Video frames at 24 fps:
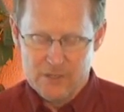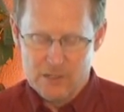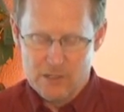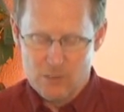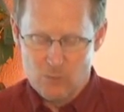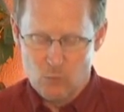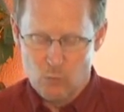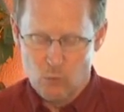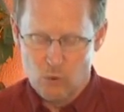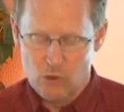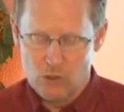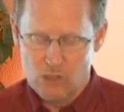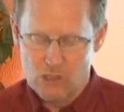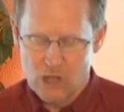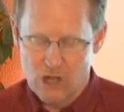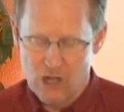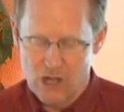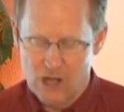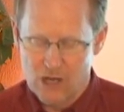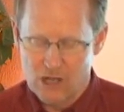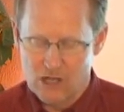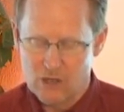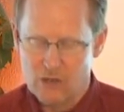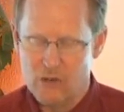will
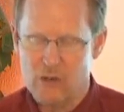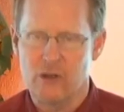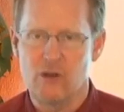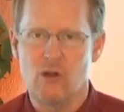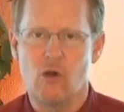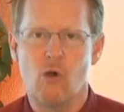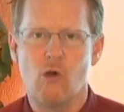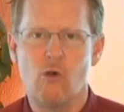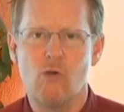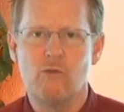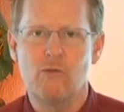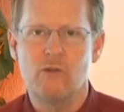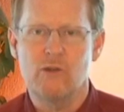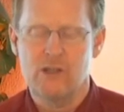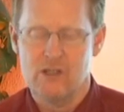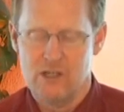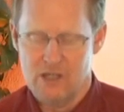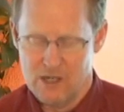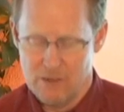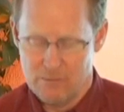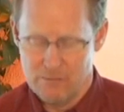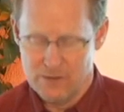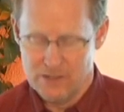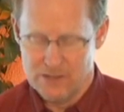conquer and
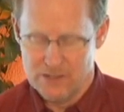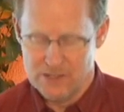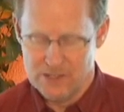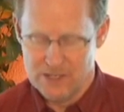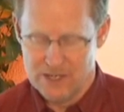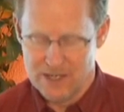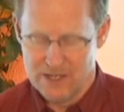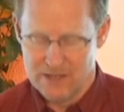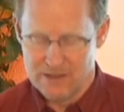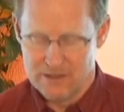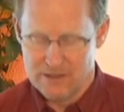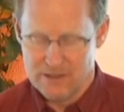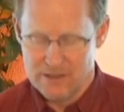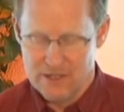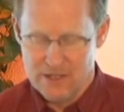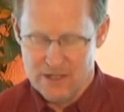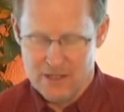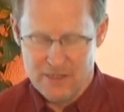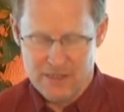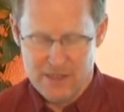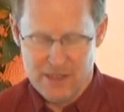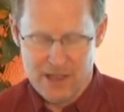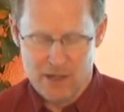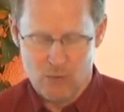overcome the death
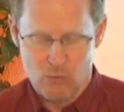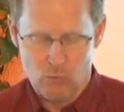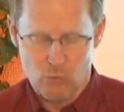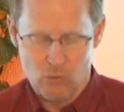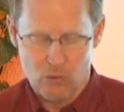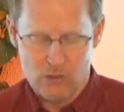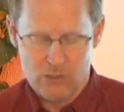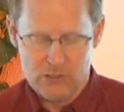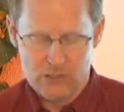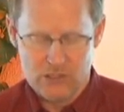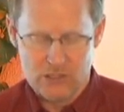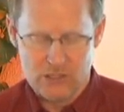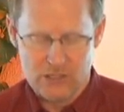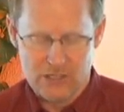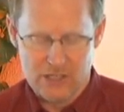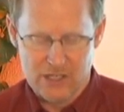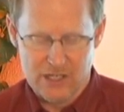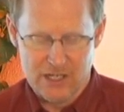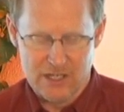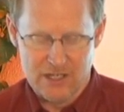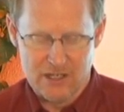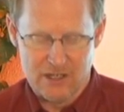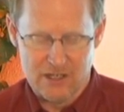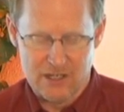that works
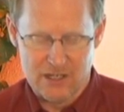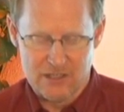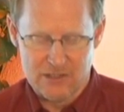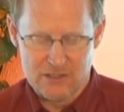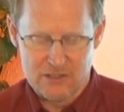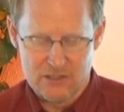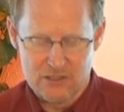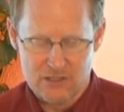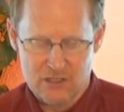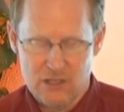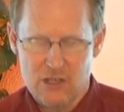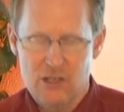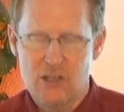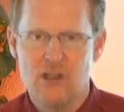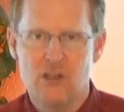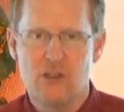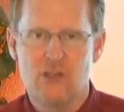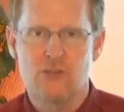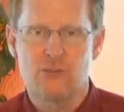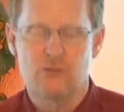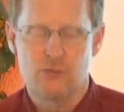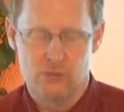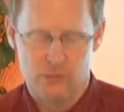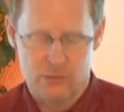in us
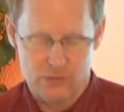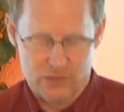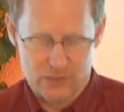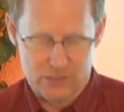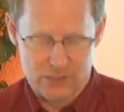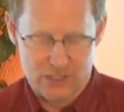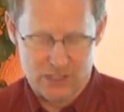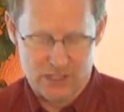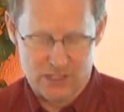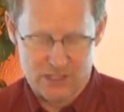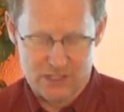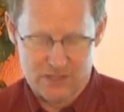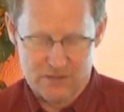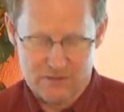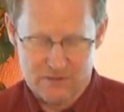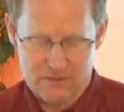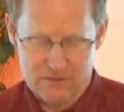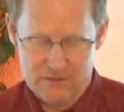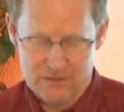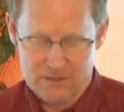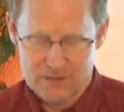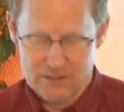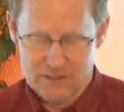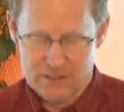through sin.
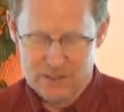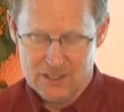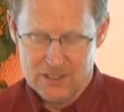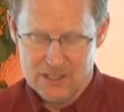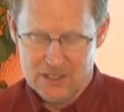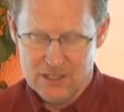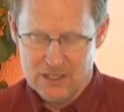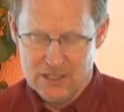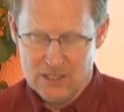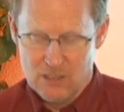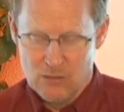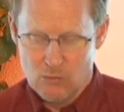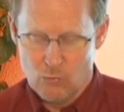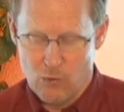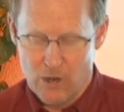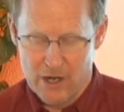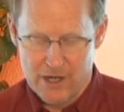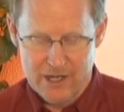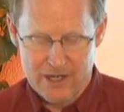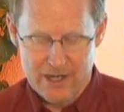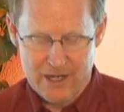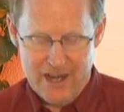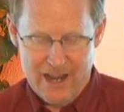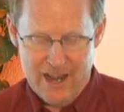Why
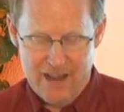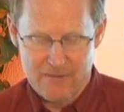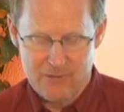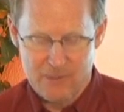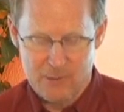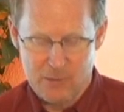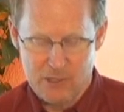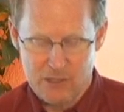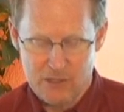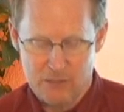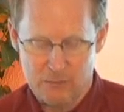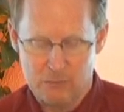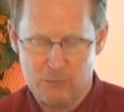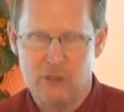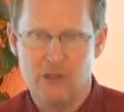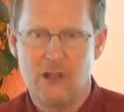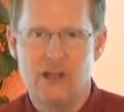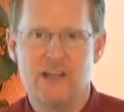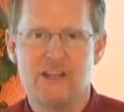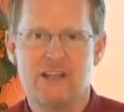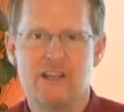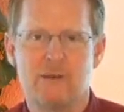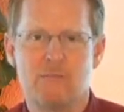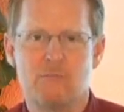did it have to be the
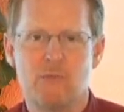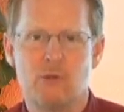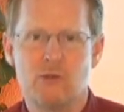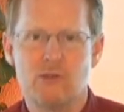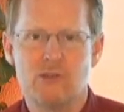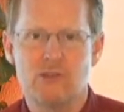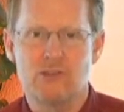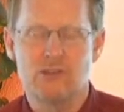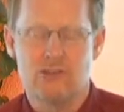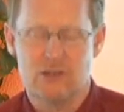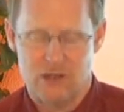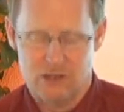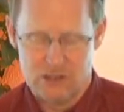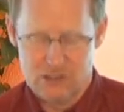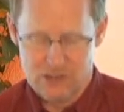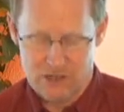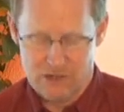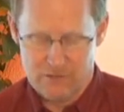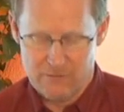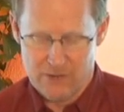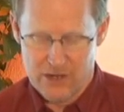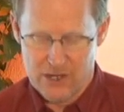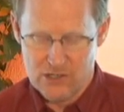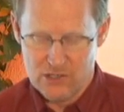blood that purchased our
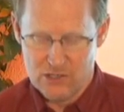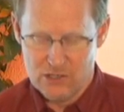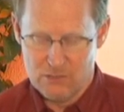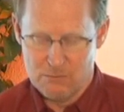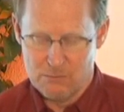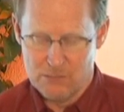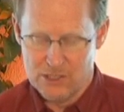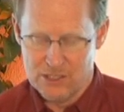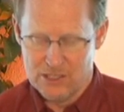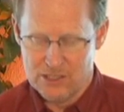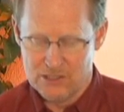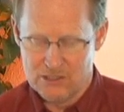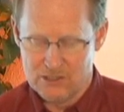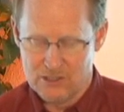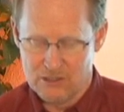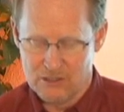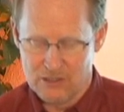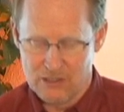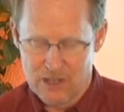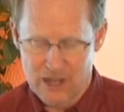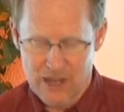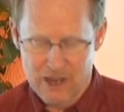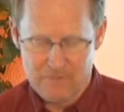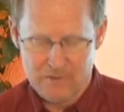salvation? Because the
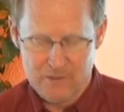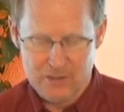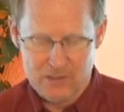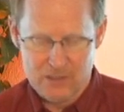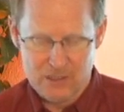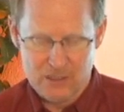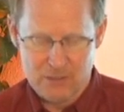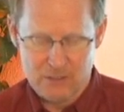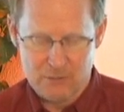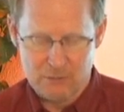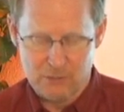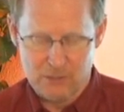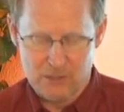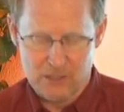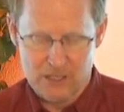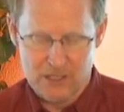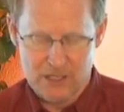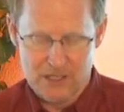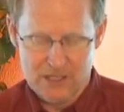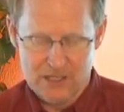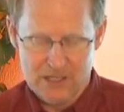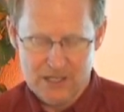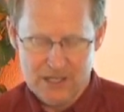life is in the blood,